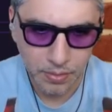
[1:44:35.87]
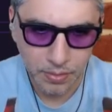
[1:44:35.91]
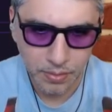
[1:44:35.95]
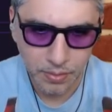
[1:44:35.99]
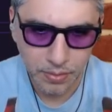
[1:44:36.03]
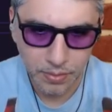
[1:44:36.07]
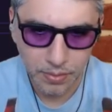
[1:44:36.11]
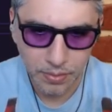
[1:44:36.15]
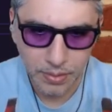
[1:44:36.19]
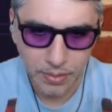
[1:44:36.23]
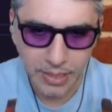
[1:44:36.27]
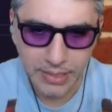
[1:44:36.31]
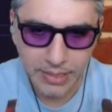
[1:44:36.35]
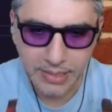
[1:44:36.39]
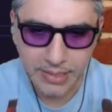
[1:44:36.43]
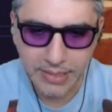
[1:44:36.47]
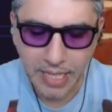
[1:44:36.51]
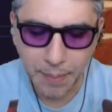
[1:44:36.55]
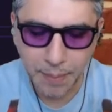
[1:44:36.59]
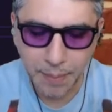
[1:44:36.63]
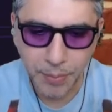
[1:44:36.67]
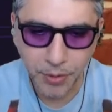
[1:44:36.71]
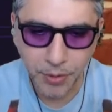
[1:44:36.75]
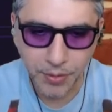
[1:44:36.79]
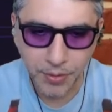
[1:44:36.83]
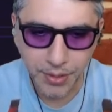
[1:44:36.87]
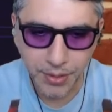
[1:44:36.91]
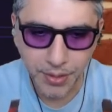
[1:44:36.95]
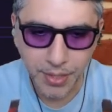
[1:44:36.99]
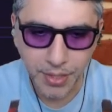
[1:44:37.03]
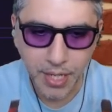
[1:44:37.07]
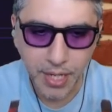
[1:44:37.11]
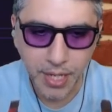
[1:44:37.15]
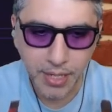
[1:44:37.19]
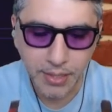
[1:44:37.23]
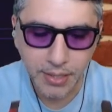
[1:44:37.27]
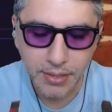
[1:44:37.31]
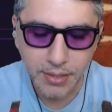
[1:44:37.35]
That's a typo in the
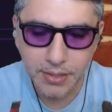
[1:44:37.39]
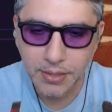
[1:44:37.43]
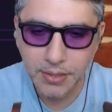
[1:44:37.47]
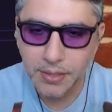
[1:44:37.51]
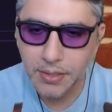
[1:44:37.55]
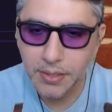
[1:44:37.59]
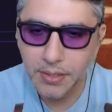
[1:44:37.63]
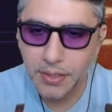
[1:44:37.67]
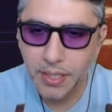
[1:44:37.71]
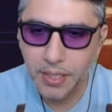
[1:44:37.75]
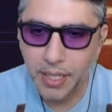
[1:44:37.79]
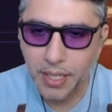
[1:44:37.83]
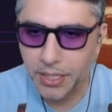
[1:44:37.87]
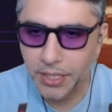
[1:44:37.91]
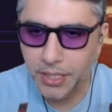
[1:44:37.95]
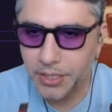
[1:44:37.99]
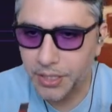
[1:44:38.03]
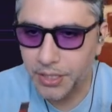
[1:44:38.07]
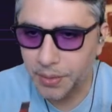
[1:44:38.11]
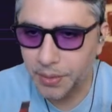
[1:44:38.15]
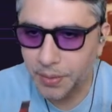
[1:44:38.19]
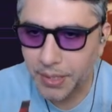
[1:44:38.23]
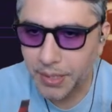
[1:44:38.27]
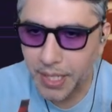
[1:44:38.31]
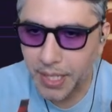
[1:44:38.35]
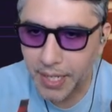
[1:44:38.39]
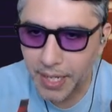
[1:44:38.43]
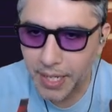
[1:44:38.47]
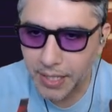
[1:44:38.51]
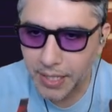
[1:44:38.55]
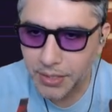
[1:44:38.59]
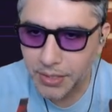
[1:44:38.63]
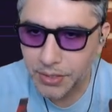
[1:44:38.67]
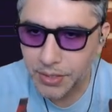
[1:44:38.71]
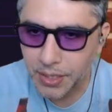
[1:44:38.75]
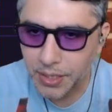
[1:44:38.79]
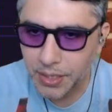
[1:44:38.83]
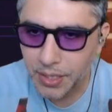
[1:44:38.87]
docs. I'm not sure where that
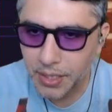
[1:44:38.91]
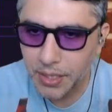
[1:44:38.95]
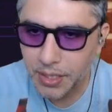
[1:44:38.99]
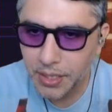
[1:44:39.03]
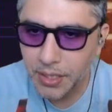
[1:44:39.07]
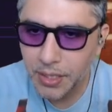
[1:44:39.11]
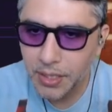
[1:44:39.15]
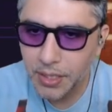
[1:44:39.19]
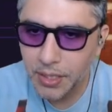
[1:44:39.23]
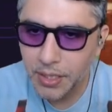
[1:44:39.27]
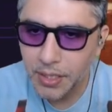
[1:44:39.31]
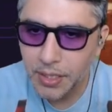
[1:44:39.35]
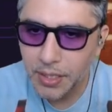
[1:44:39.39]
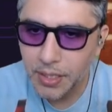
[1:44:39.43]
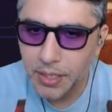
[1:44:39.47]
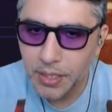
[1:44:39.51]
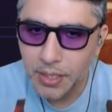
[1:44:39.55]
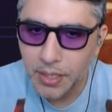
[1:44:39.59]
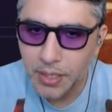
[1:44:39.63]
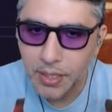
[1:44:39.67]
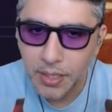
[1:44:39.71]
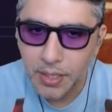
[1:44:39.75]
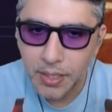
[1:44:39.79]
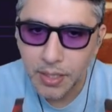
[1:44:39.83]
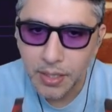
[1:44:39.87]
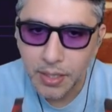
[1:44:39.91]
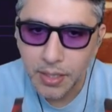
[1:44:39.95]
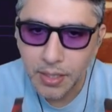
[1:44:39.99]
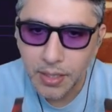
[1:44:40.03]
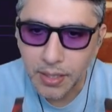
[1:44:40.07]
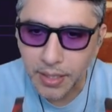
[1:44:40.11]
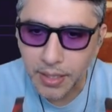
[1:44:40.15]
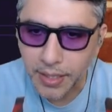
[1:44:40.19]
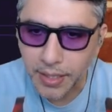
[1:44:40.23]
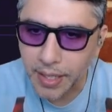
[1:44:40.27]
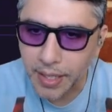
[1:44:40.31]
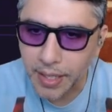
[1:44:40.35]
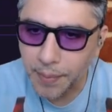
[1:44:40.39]
extra thing
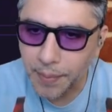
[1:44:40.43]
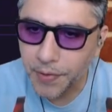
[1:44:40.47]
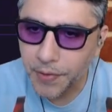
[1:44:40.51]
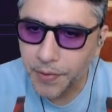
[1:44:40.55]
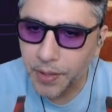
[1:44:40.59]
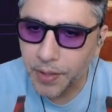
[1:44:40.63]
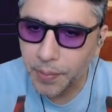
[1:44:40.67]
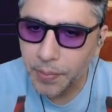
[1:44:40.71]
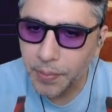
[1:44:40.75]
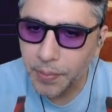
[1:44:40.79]
came from.